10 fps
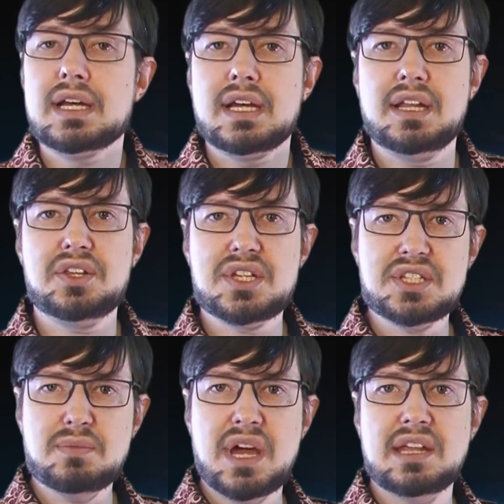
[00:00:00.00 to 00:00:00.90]
It is
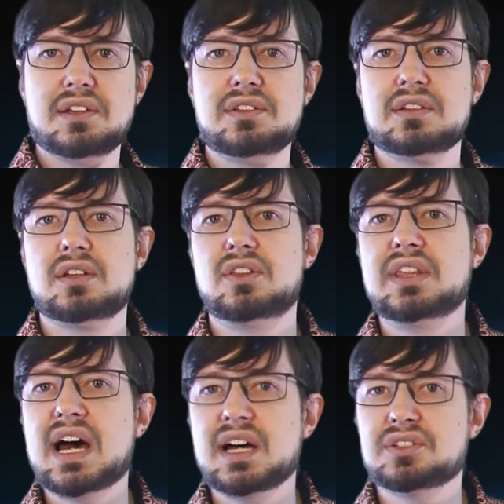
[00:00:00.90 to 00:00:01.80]
estimated
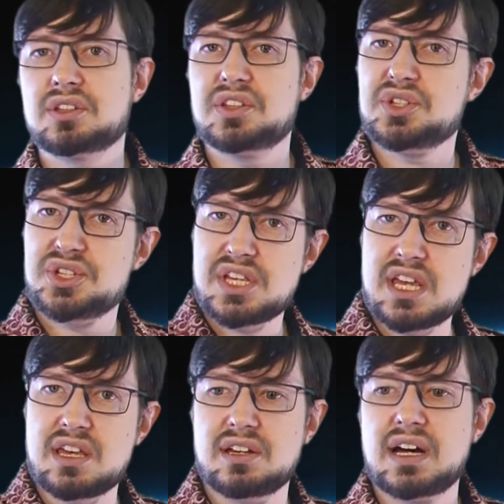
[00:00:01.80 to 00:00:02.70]
that the
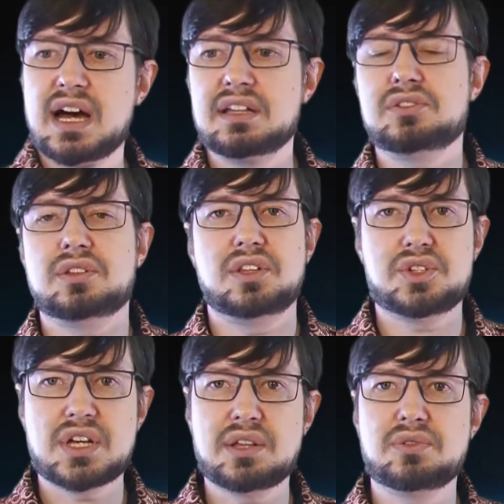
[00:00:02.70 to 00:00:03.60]
sea at the
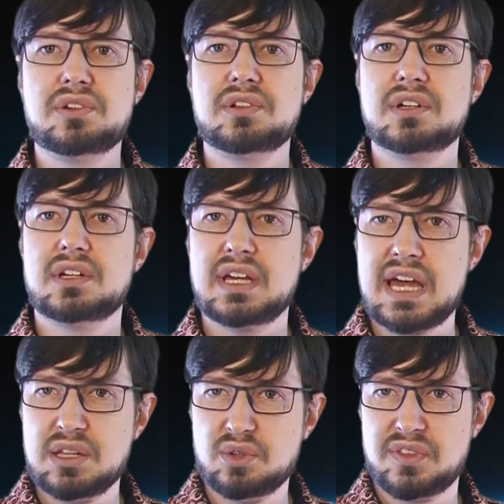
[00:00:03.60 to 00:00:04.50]
southern
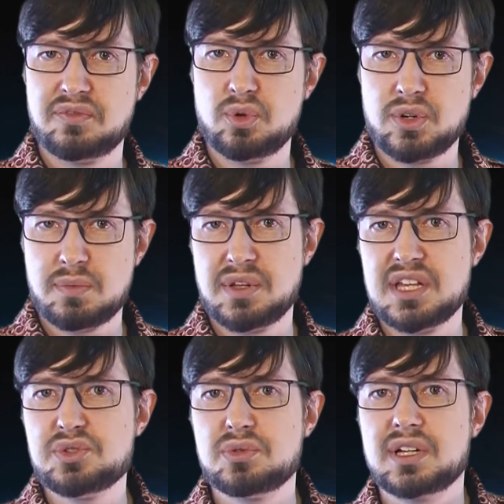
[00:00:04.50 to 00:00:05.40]
end of the Florida
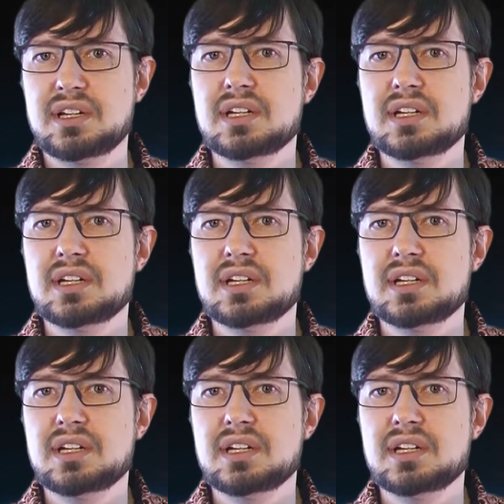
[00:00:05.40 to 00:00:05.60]
Peninsula